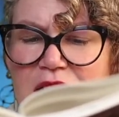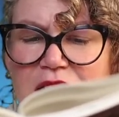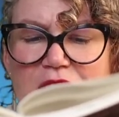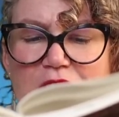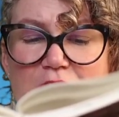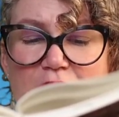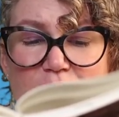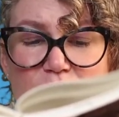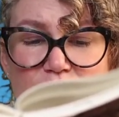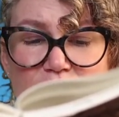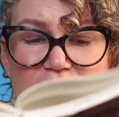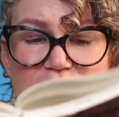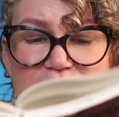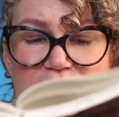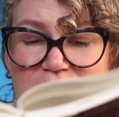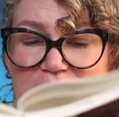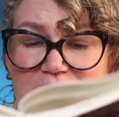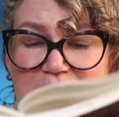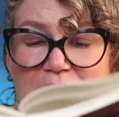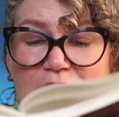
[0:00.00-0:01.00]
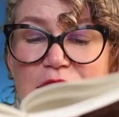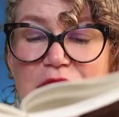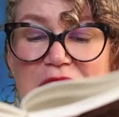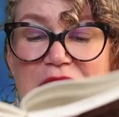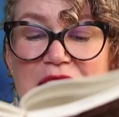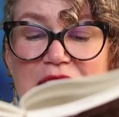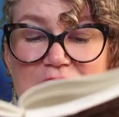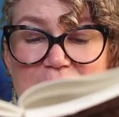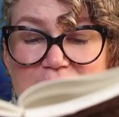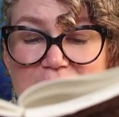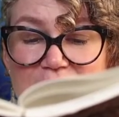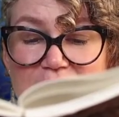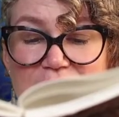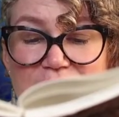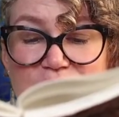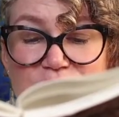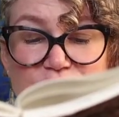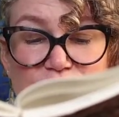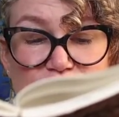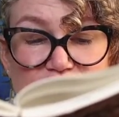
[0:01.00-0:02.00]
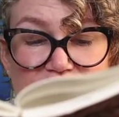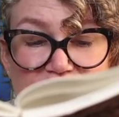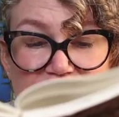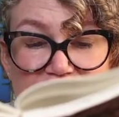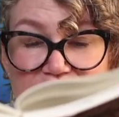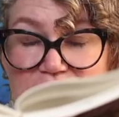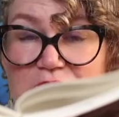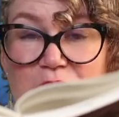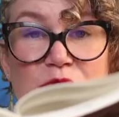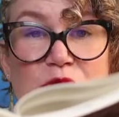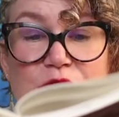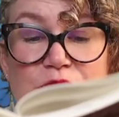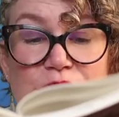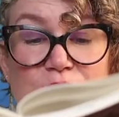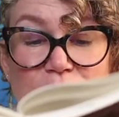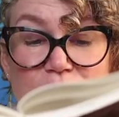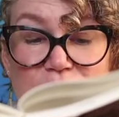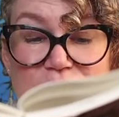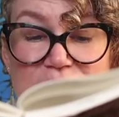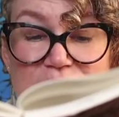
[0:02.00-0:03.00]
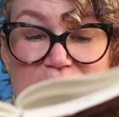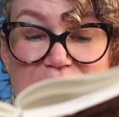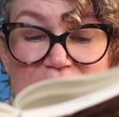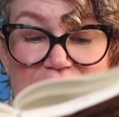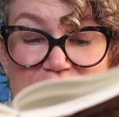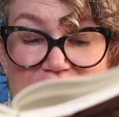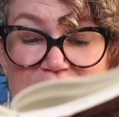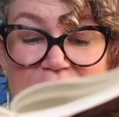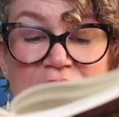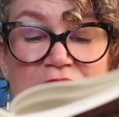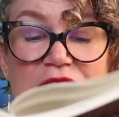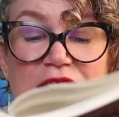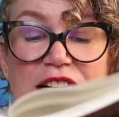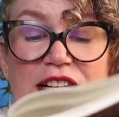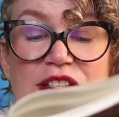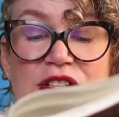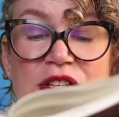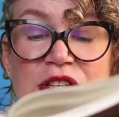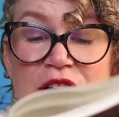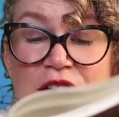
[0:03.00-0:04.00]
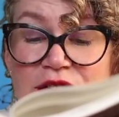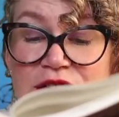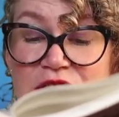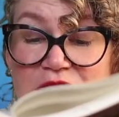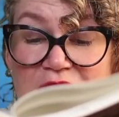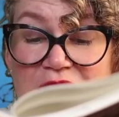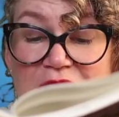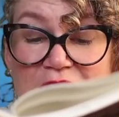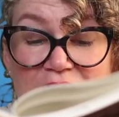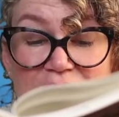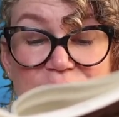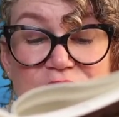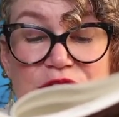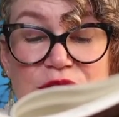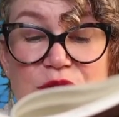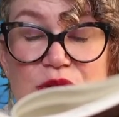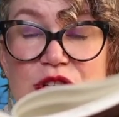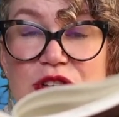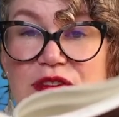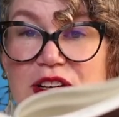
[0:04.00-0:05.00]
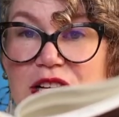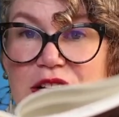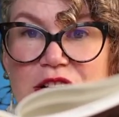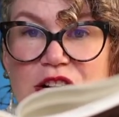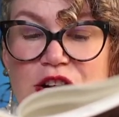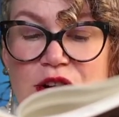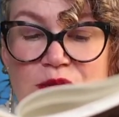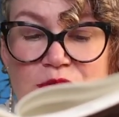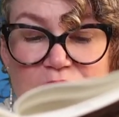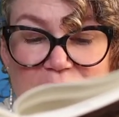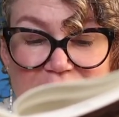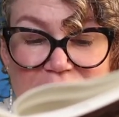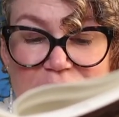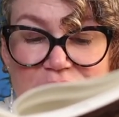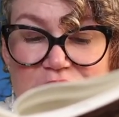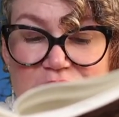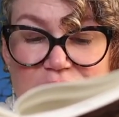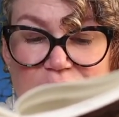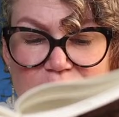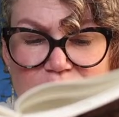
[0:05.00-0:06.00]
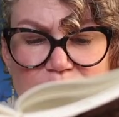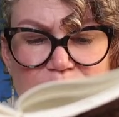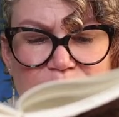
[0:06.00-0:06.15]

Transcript: How often and how keenly I have thought of this I will not say. It is enough that I have thought of it and can release you."